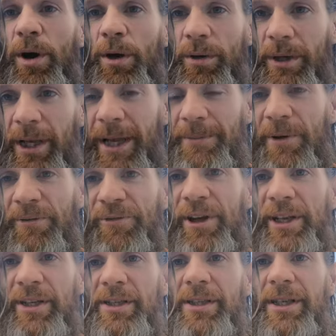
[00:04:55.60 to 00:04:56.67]
climb a
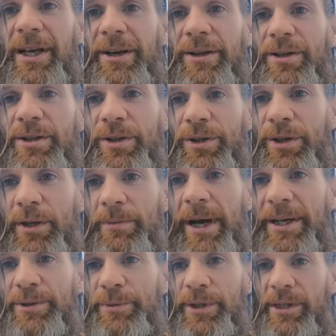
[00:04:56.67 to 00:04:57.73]
flight of stairs to go to the
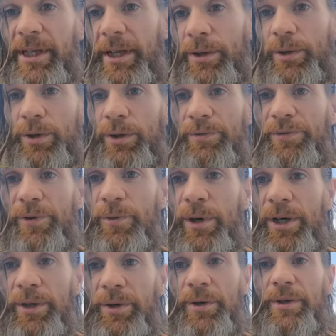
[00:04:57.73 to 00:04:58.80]
bathroom instead of going for the
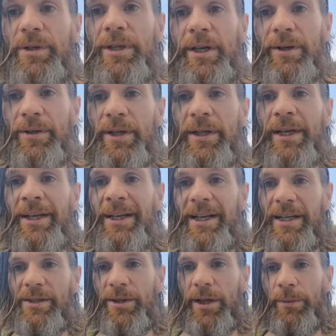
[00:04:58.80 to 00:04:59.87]
one under the stairs.
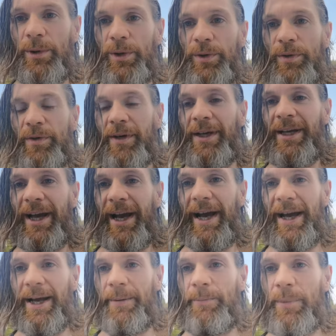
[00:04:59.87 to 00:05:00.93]
It's all about
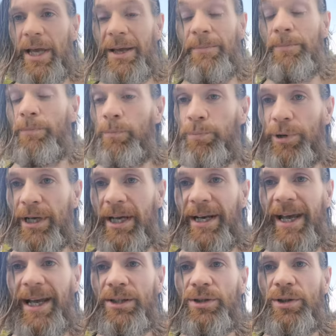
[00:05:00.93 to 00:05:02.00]
bringing
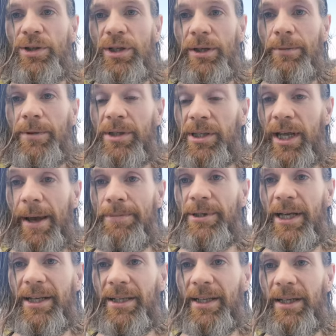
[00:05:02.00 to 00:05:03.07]
extra steps
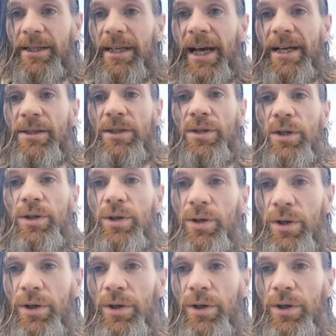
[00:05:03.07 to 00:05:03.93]
into the tasks that you're going